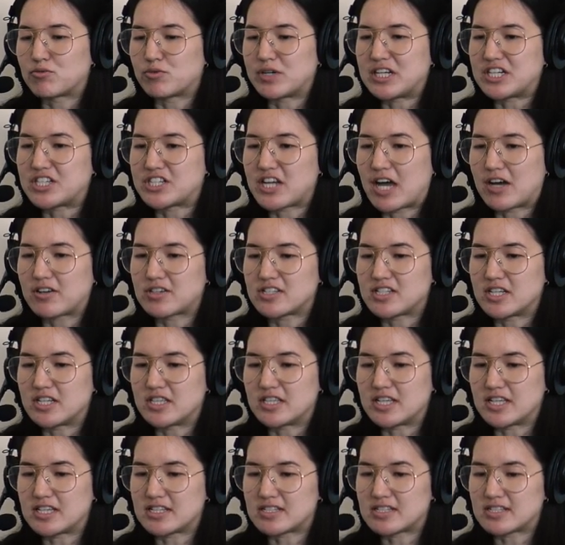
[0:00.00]
reached out to
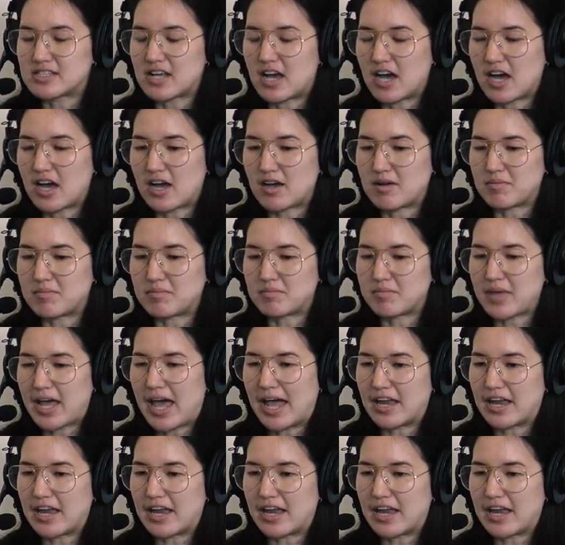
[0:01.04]
this um,